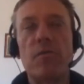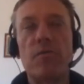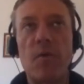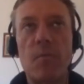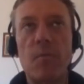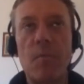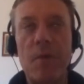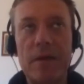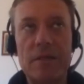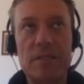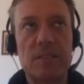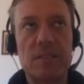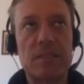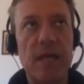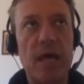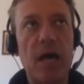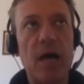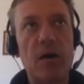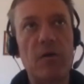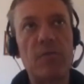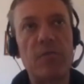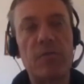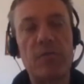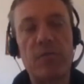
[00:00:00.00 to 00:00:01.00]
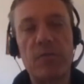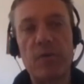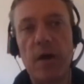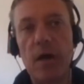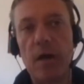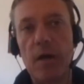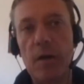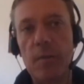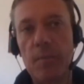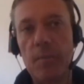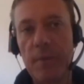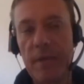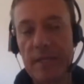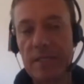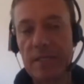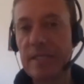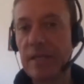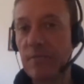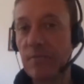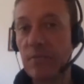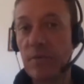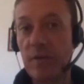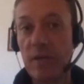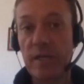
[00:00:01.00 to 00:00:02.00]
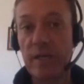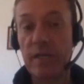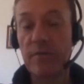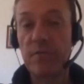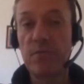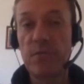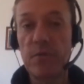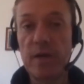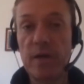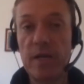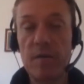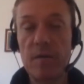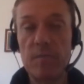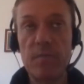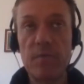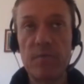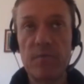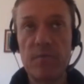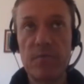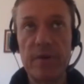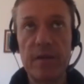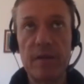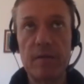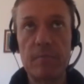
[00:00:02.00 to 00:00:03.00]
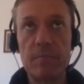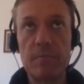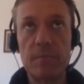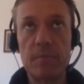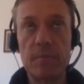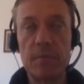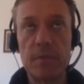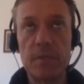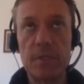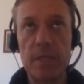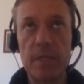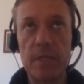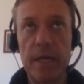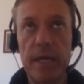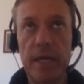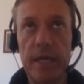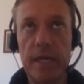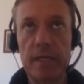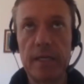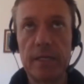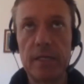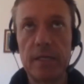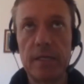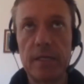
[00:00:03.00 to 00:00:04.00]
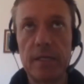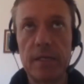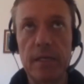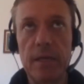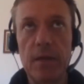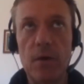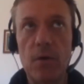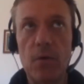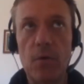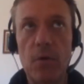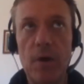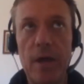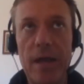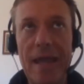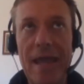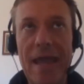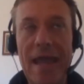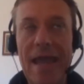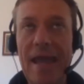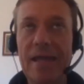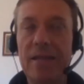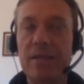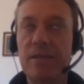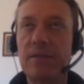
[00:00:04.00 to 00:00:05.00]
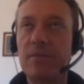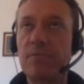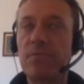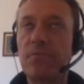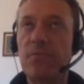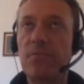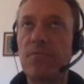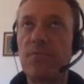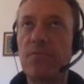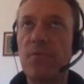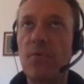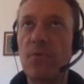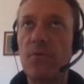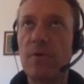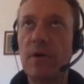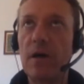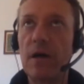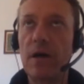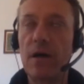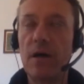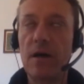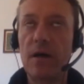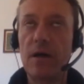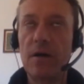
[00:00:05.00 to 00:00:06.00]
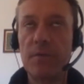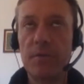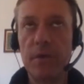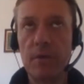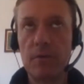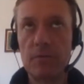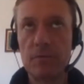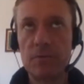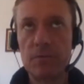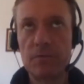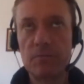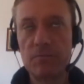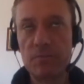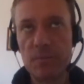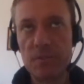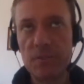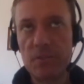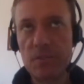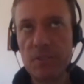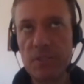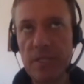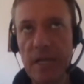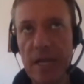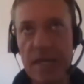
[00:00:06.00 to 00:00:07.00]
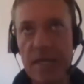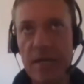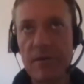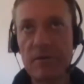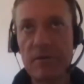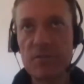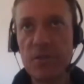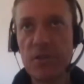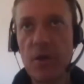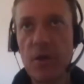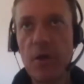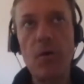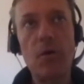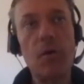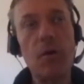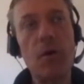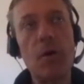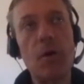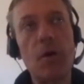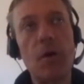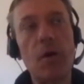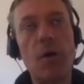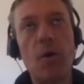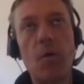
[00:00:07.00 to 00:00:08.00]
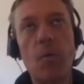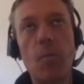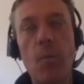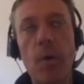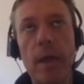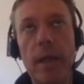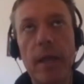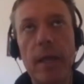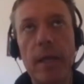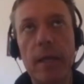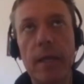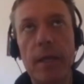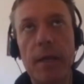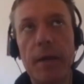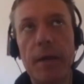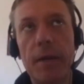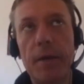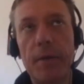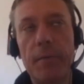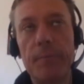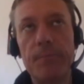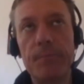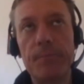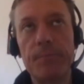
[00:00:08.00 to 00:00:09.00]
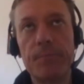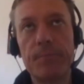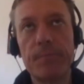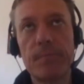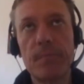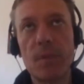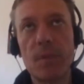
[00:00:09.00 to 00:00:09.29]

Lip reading: For myself, it's definitely freedom—the freedom that, you know, I had for 10 years ago when I